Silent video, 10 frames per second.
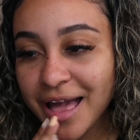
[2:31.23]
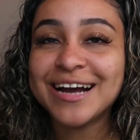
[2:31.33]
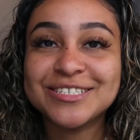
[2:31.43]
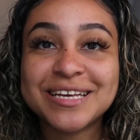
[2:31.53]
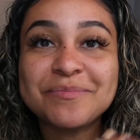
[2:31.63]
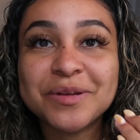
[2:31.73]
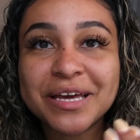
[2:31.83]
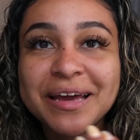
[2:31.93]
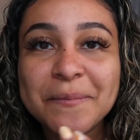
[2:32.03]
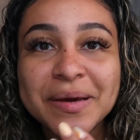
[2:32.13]
I just kept
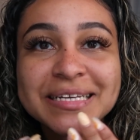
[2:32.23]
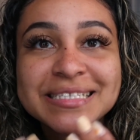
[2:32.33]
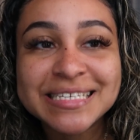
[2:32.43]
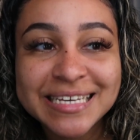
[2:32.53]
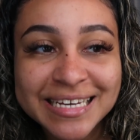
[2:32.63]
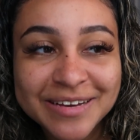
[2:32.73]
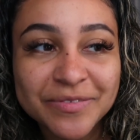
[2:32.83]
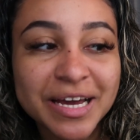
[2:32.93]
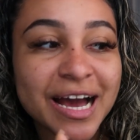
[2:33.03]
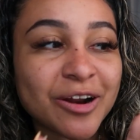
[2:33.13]
looking at my teeth.
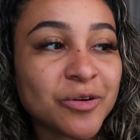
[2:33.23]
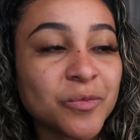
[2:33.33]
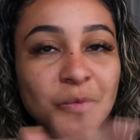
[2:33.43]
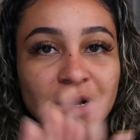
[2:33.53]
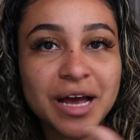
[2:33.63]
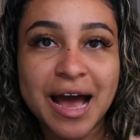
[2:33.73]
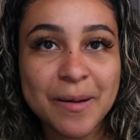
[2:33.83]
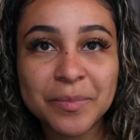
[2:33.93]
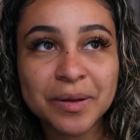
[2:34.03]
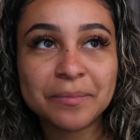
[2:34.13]
Like, I don't know what
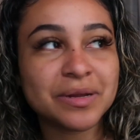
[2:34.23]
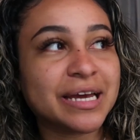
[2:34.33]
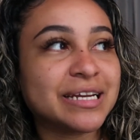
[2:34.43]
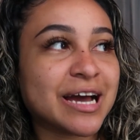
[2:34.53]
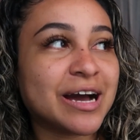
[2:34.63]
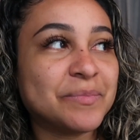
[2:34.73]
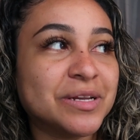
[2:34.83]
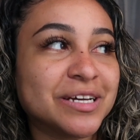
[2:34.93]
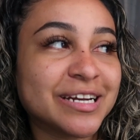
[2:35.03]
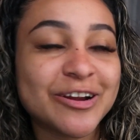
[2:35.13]
happened, but like now I be
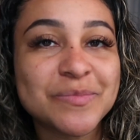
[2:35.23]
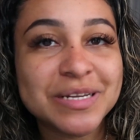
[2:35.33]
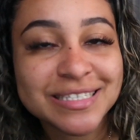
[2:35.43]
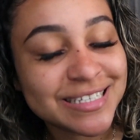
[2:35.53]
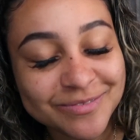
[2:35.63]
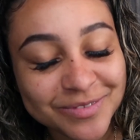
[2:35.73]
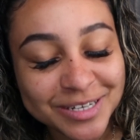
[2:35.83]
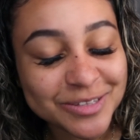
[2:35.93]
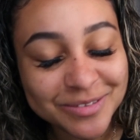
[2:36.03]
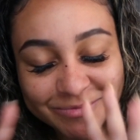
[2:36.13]
looking at everybody's teeth when I